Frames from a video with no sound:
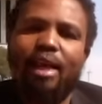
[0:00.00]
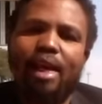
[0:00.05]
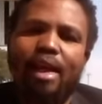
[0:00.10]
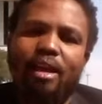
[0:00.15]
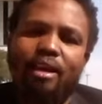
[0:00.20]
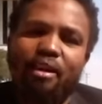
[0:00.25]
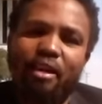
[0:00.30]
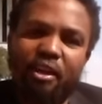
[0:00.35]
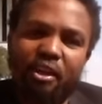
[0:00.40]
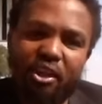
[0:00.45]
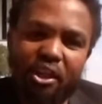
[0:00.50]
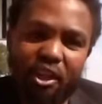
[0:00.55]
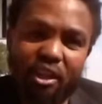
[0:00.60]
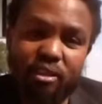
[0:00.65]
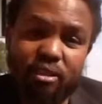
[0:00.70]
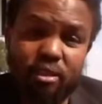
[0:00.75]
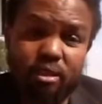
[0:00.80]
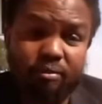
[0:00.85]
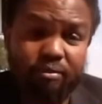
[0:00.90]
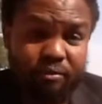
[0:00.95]
and the kid,
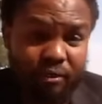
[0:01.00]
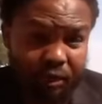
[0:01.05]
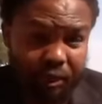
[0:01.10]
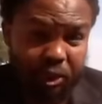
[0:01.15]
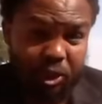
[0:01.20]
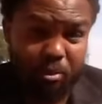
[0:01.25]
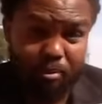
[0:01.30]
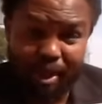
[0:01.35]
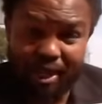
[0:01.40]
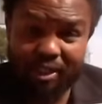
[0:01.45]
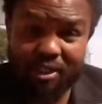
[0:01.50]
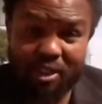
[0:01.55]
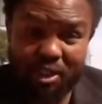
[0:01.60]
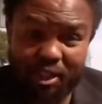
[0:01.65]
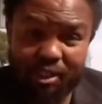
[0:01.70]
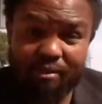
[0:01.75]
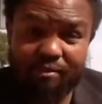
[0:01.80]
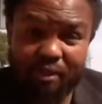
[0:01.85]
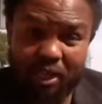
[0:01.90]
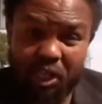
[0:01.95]
very smart
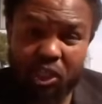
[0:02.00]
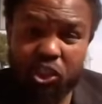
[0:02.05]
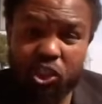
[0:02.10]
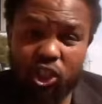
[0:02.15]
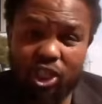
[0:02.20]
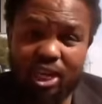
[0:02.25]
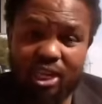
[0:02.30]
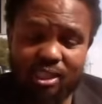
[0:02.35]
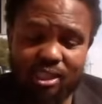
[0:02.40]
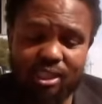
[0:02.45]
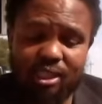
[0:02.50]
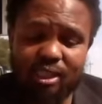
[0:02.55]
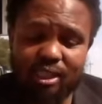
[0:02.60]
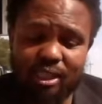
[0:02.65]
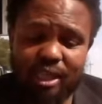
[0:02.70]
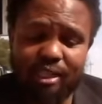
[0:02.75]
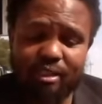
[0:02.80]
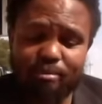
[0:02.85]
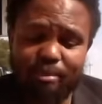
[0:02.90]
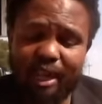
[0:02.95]
kid, very genius kid,
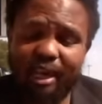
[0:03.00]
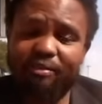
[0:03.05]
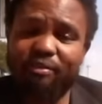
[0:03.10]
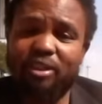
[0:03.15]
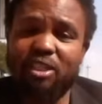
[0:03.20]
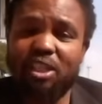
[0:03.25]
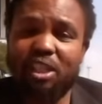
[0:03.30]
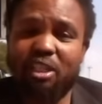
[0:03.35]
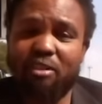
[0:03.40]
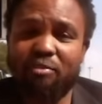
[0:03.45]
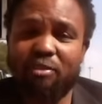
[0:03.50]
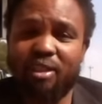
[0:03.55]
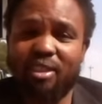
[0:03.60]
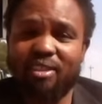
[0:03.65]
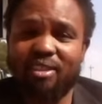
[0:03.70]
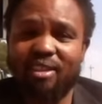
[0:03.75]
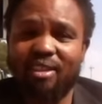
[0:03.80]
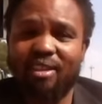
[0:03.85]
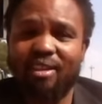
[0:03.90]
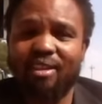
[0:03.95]
said Black First Land
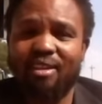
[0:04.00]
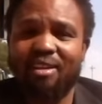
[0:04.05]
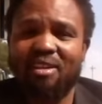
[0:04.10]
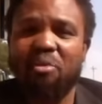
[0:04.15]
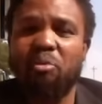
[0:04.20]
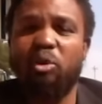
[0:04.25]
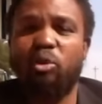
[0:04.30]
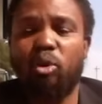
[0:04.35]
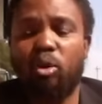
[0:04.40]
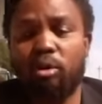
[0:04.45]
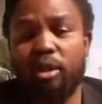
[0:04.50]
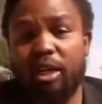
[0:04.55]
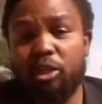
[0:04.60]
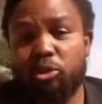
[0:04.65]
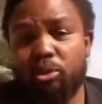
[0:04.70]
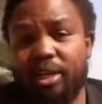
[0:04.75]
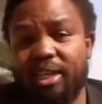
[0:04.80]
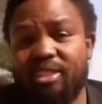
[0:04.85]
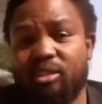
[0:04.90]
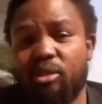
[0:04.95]
First. We
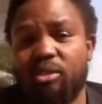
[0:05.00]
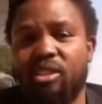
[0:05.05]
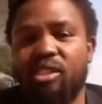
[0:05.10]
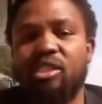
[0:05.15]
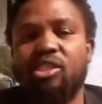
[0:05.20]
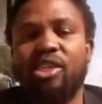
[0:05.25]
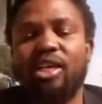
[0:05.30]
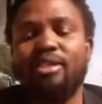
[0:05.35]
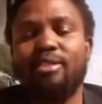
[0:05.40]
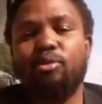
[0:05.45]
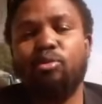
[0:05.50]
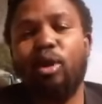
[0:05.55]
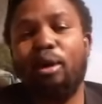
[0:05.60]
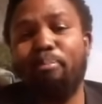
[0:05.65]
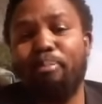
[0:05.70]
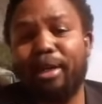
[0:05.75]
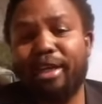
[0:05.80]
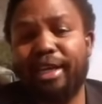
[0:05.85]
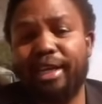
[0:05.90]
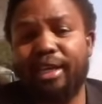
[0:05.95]
congratulate the teachers who are
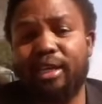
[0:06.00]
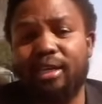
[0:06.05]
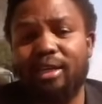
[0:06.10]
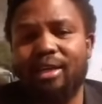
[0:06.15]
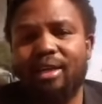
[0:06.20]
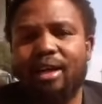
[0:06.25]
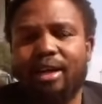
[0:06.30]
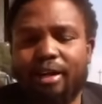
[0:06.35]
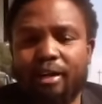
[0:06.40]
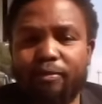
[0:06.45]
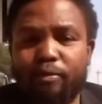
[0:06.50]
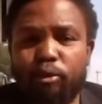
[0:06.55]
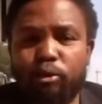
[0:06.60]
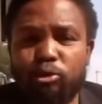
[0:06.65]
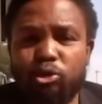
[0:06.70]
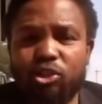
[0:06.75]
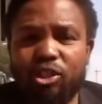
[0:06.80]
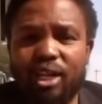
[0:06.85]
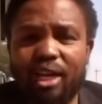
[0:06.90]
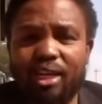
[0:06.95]
bringing
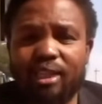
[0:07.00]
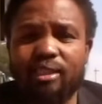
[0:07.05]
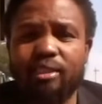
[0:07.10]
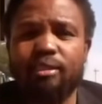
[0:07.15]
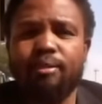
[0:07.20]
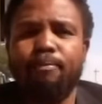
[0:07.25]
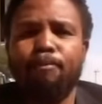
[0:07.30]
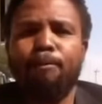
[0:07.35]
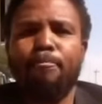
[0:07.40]
revolutionary